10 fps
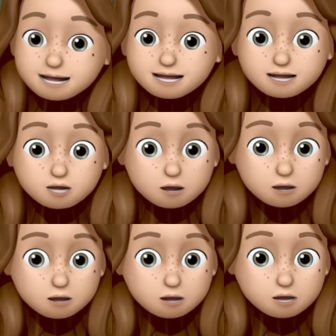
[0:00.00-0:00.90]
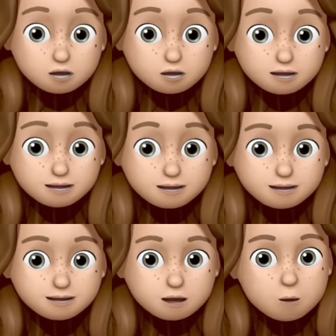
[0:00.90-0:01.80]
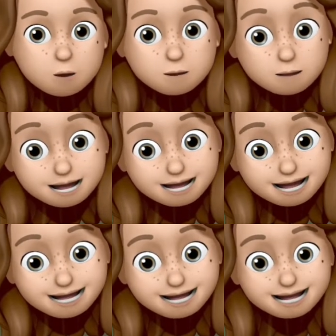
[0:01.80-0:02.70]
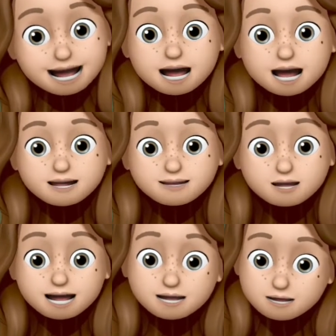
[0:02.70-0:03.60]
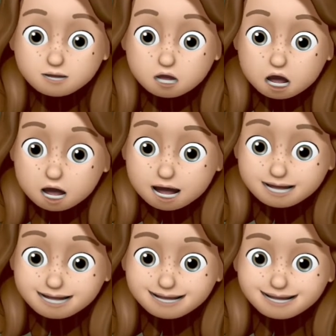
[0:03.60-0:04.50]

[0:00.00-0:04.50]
the church, or B, a friend of John,